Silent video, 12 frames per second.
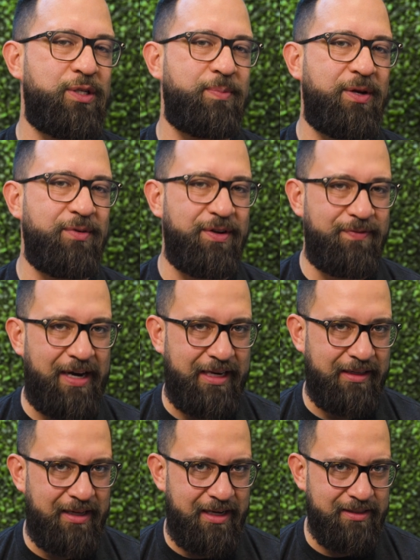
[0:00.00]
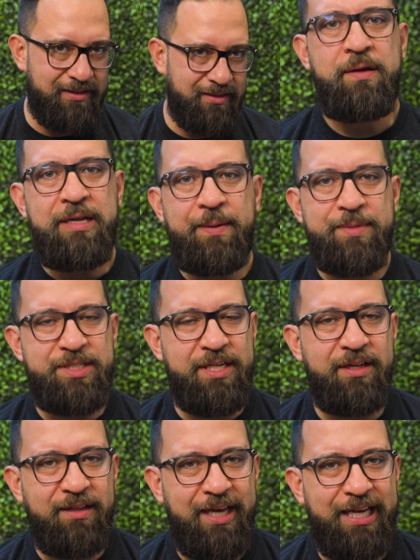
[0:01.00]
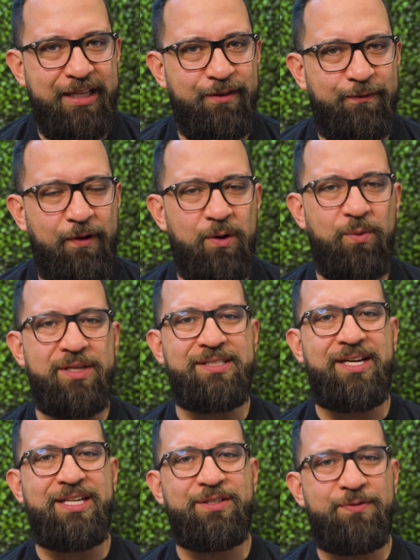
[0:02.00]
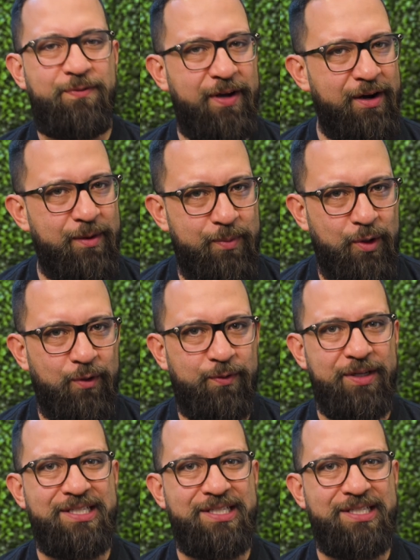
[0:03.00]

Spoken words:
to be revitalized. Now, Medina Lake in the far west side is very beautiful.